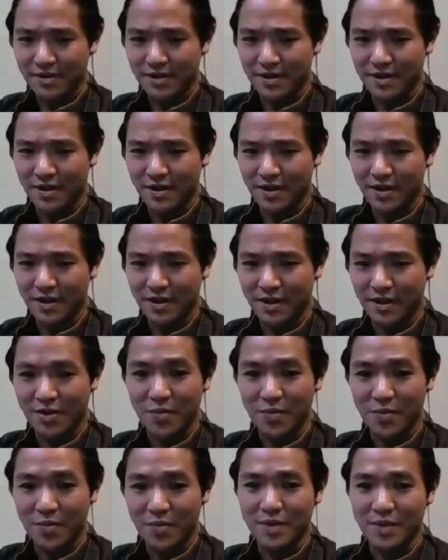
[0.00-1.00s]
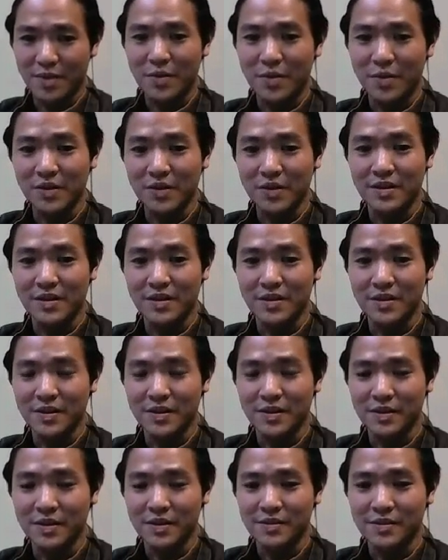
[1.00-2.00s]
talk about
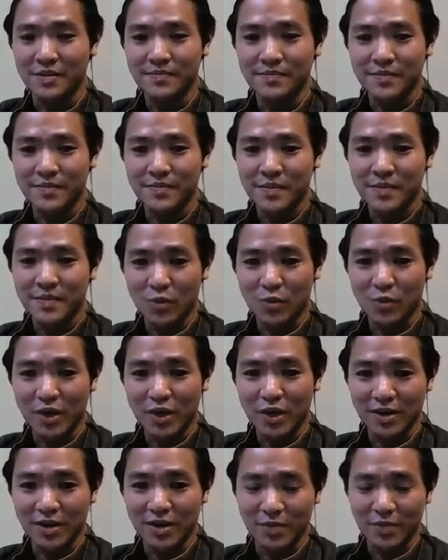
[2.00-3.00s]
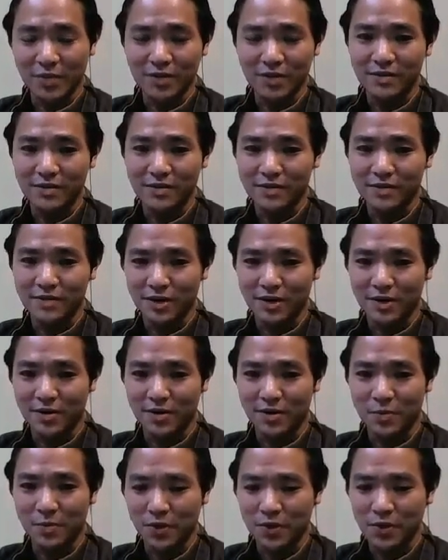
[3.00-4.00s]
the one in the middle, the
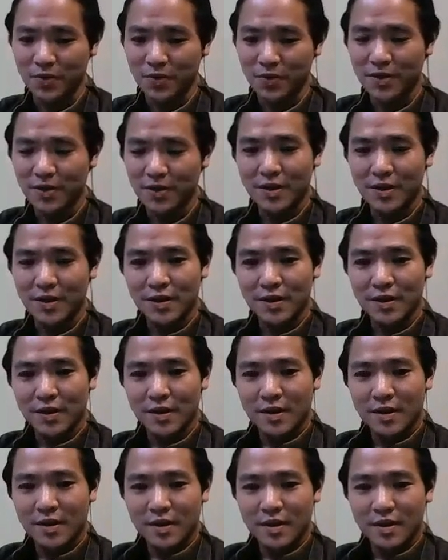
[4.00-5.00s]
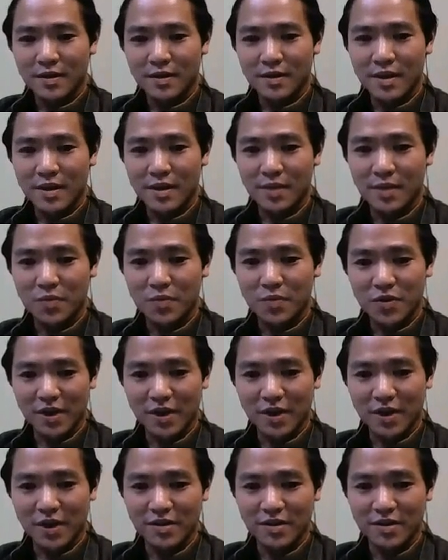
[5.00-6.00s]
color blue. That book
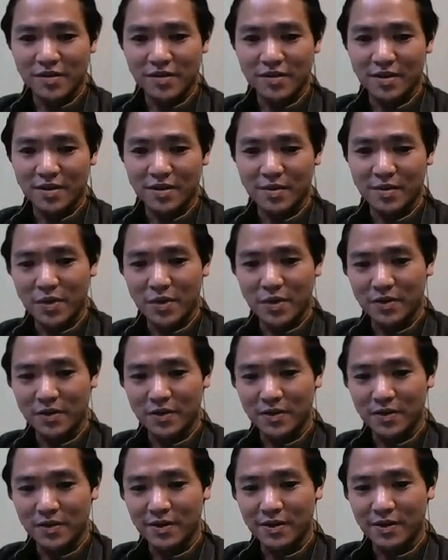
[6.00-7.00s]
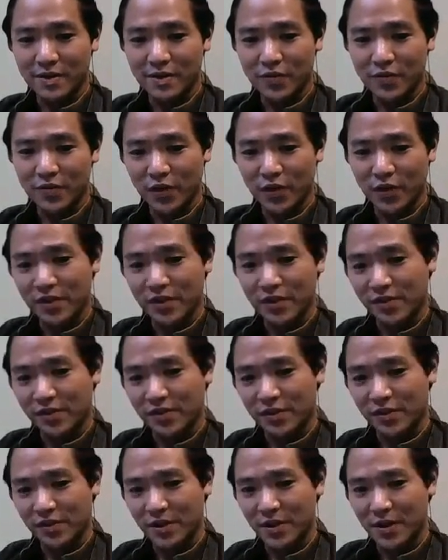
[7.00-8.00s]
is about it's
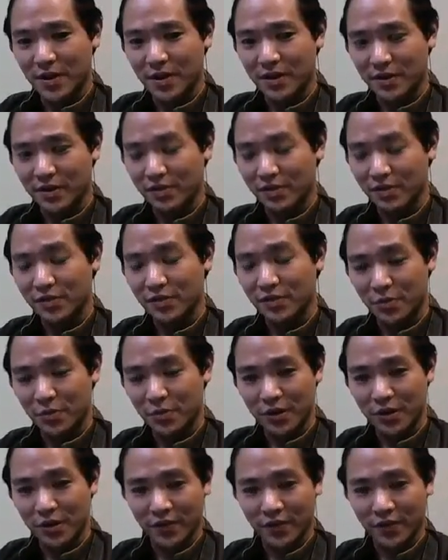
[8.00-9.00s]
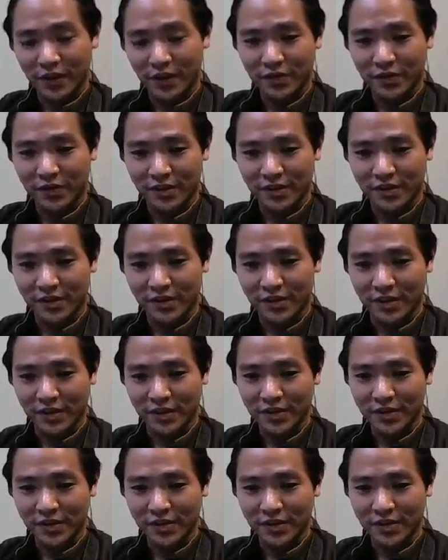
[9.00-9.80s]
also part of Love Struck series,